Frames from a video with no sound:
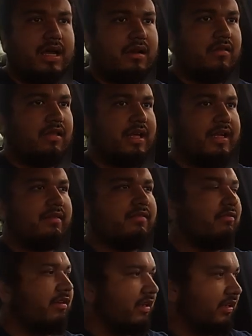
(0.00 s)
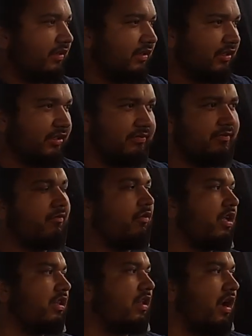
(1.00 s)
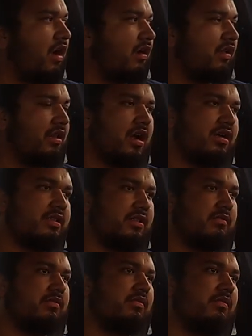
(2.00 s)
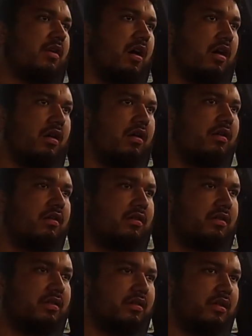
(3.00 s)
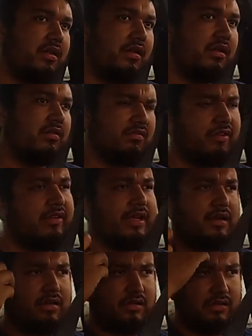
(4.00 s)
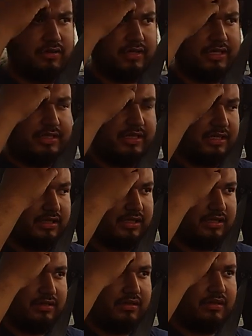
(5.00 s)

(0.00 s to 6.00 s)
don't like when one lock locks them all. Well, like on the green touch,